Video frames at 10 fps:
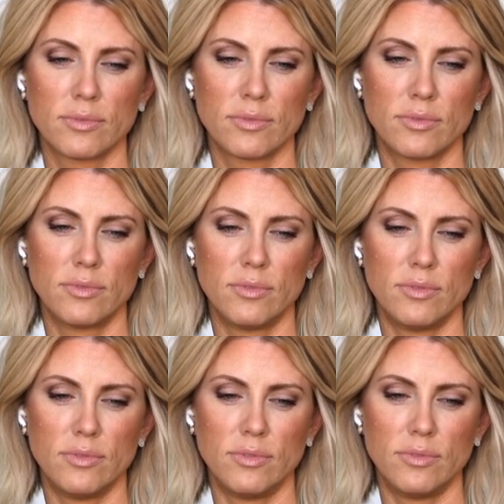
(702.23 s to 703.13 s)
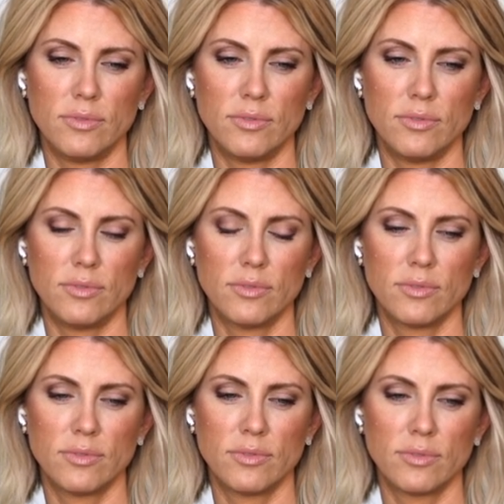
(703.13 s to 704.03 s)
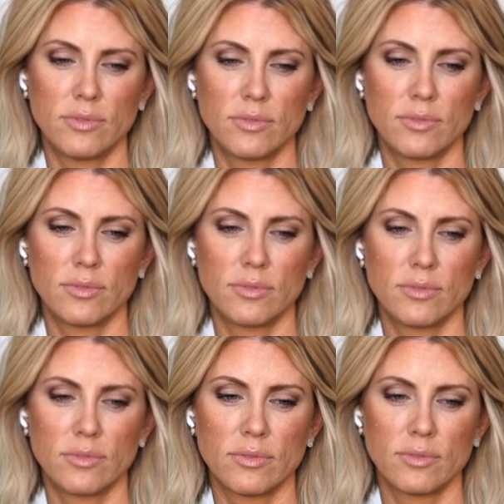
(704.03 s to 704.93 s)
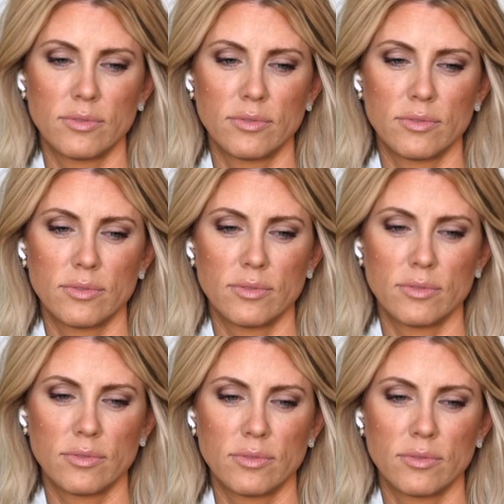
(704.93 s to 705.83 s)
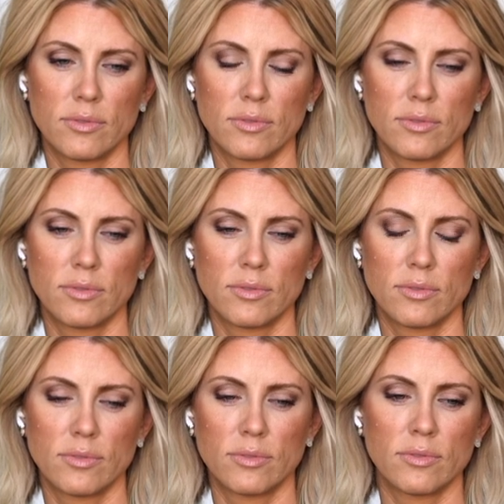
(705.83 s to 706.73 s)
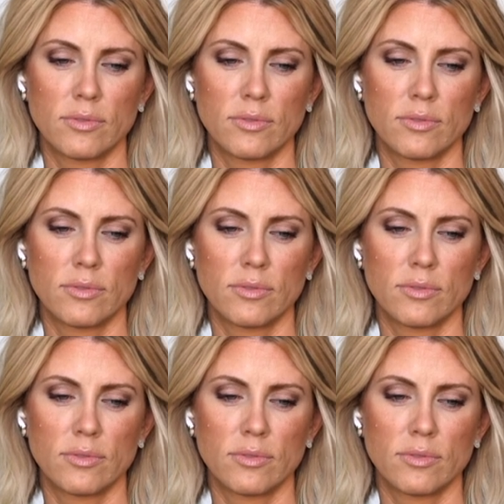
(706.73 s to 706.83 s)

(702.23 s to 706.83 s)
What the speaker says: [no speech]